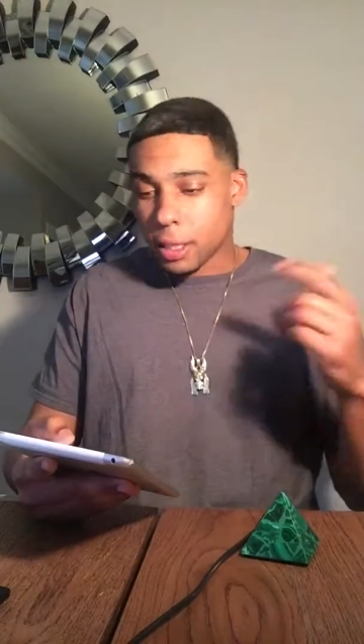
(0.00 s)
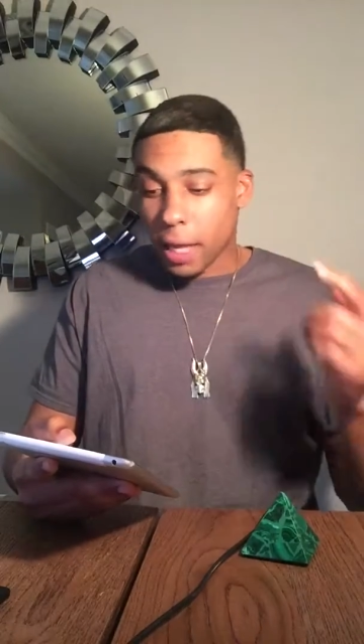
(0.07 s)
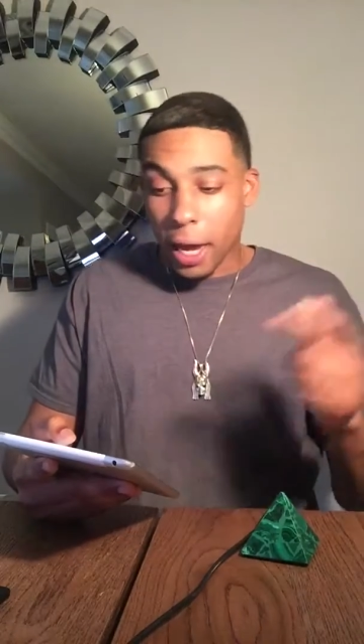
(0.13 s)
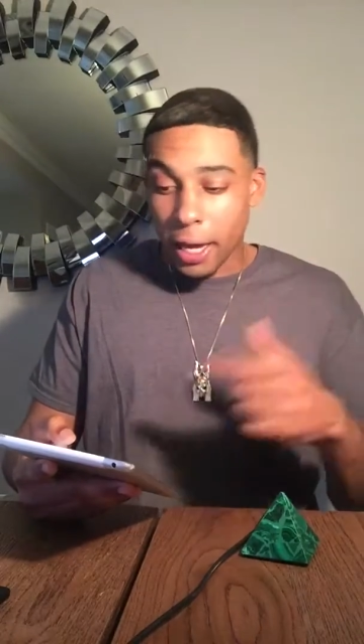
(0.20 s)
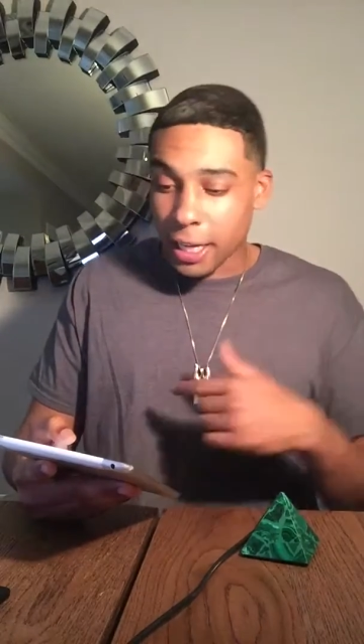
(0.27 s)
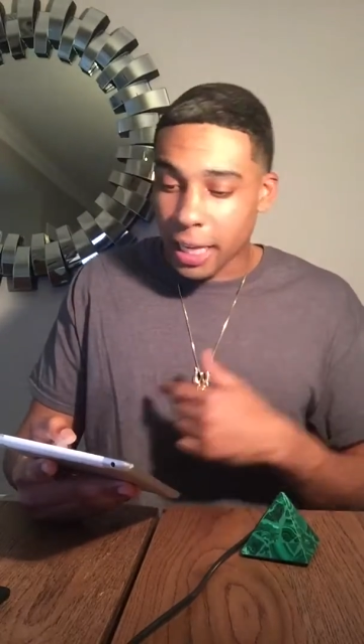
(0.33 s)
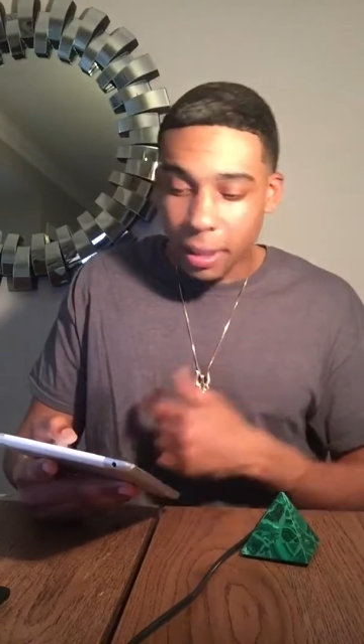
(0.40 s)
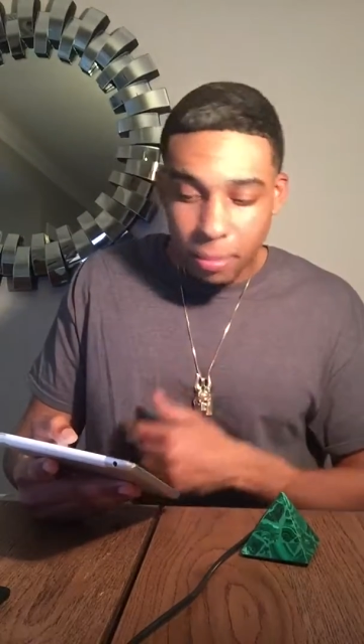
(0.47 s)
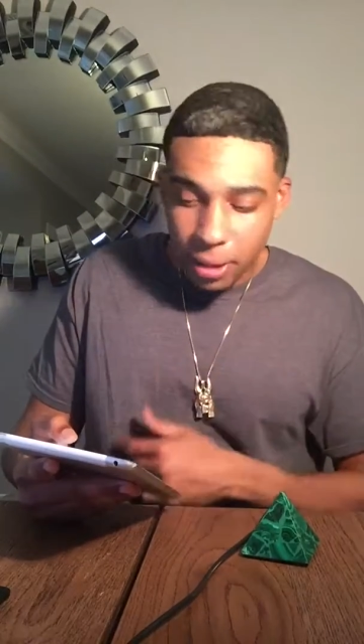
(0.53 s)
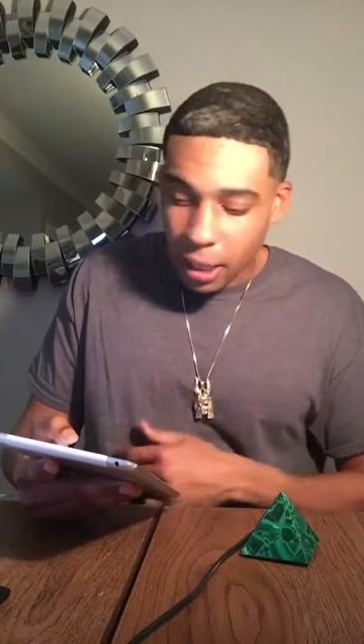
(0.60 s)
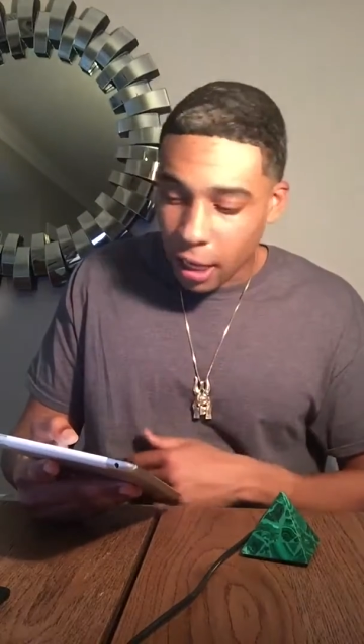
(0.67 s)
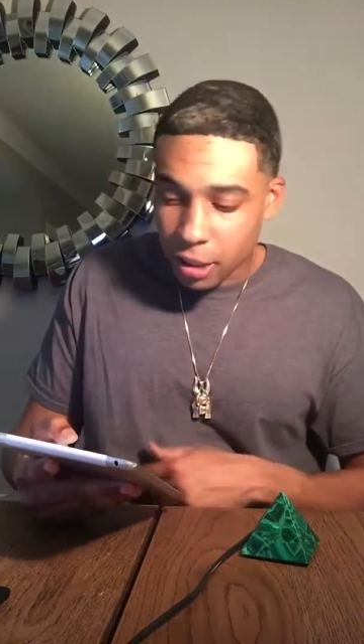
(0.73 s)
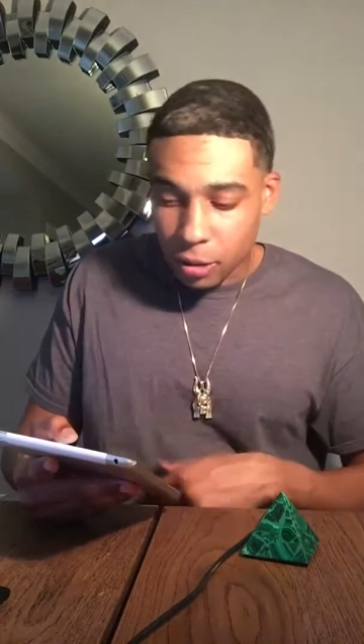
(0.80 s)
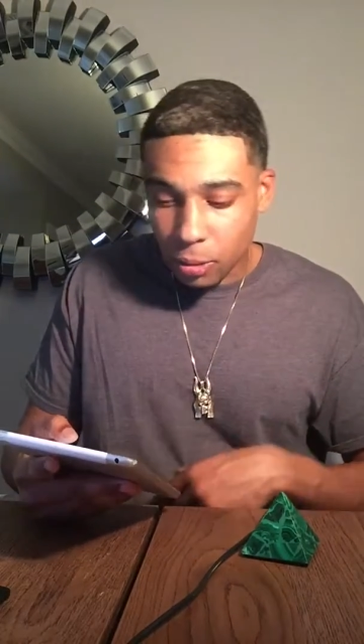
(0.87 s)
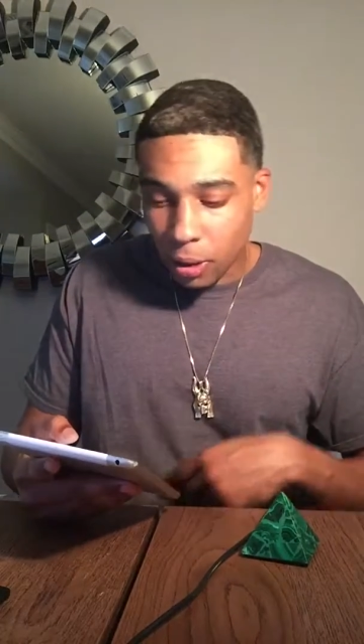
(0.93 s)
Hakeem
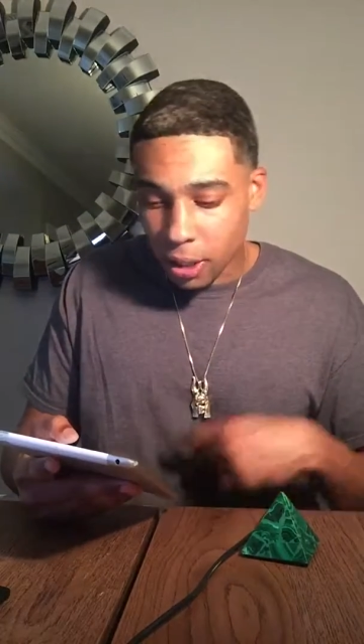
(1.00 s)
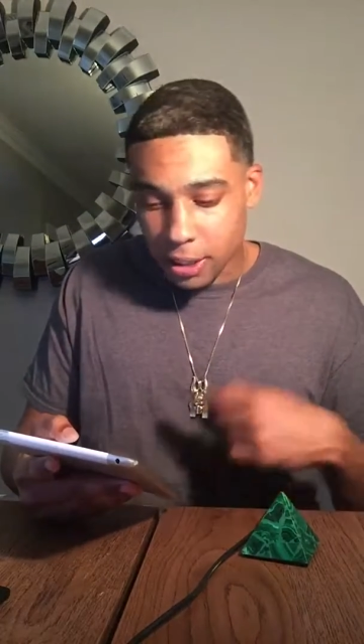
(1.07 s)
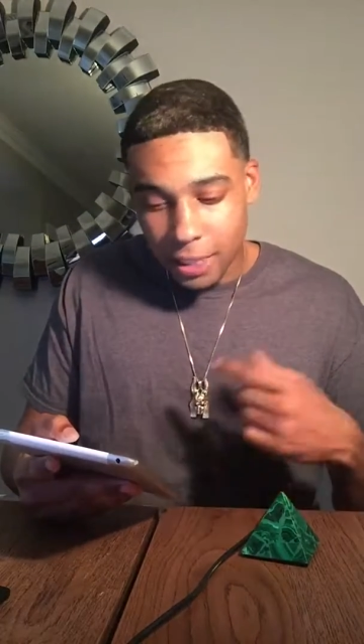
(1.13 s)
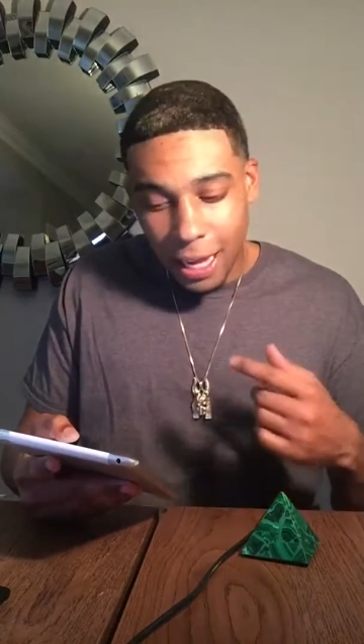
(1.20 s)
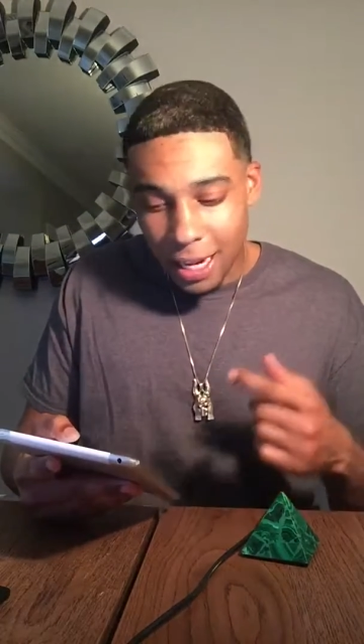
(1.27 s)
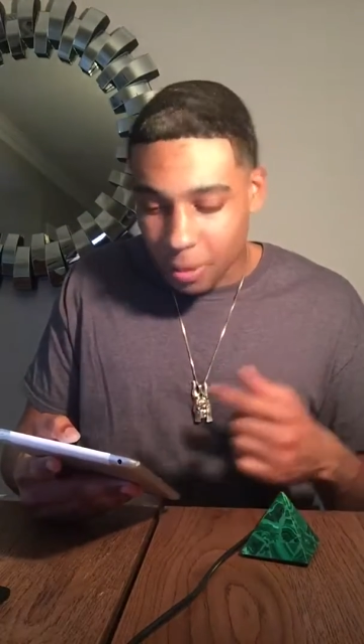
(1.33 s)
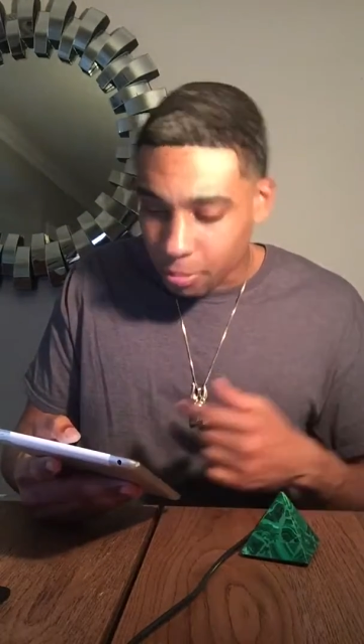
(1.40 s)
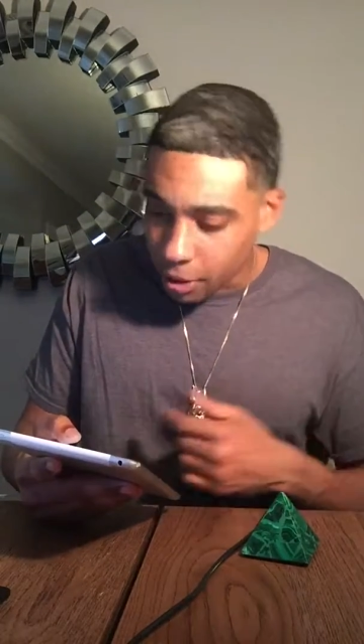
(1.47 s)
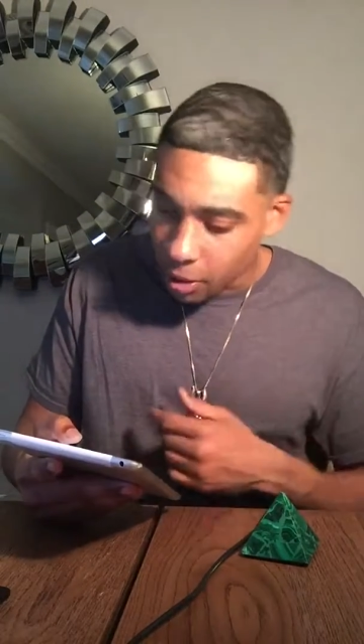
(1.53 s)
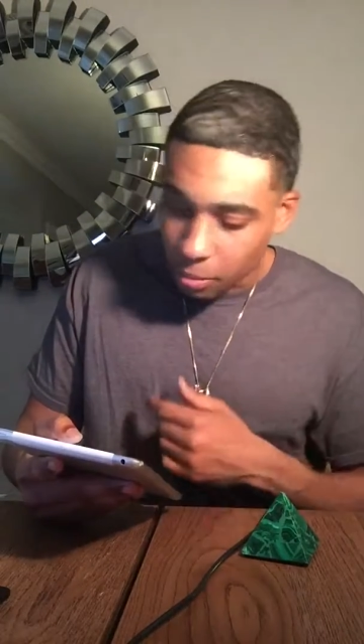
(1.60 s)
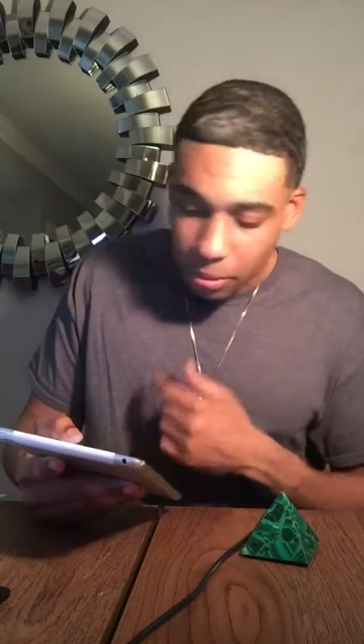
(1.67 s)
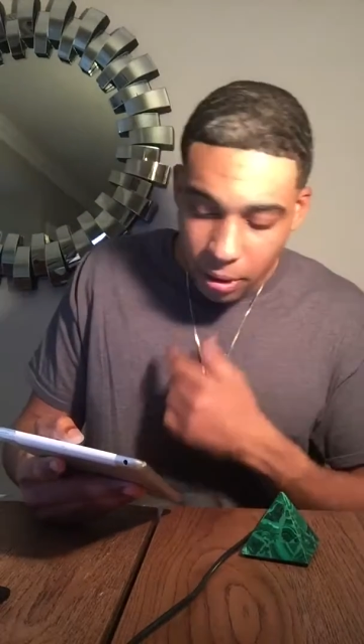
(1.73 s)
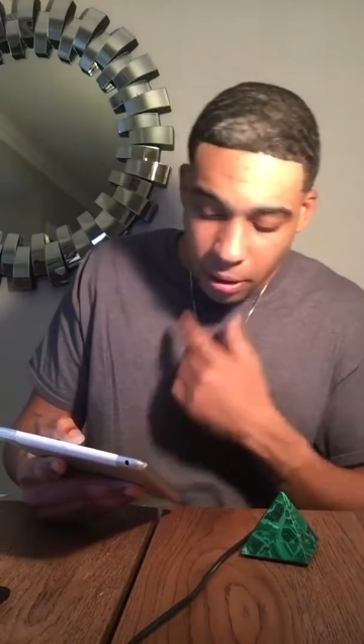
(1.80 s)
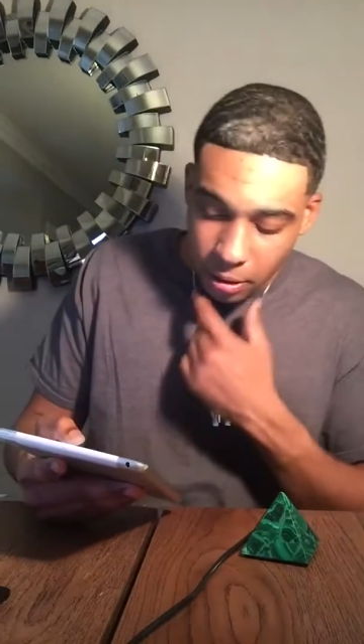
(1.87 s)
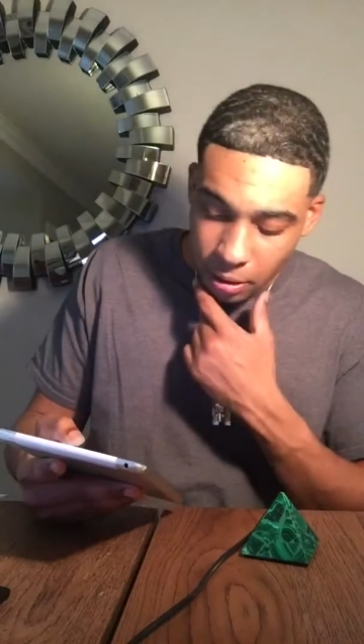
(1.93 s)
Olajuwon, Scottie
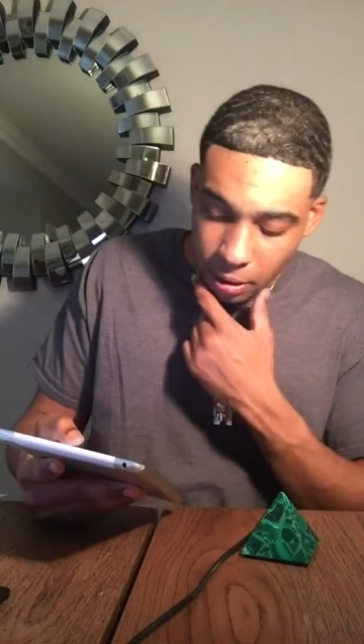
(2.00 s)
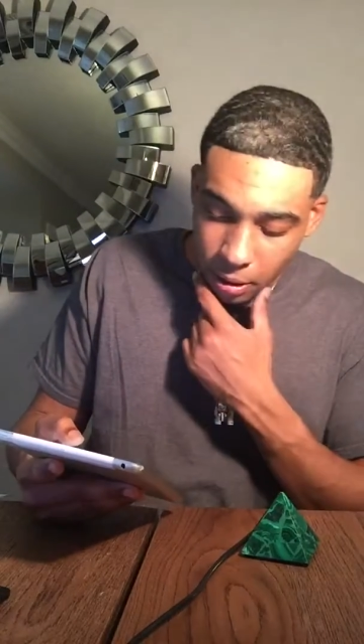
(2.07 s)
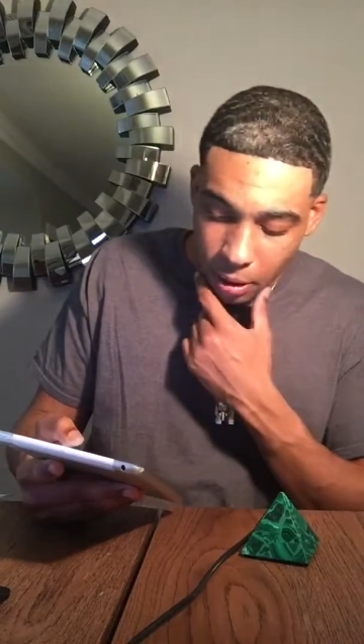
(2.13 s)
Pippen,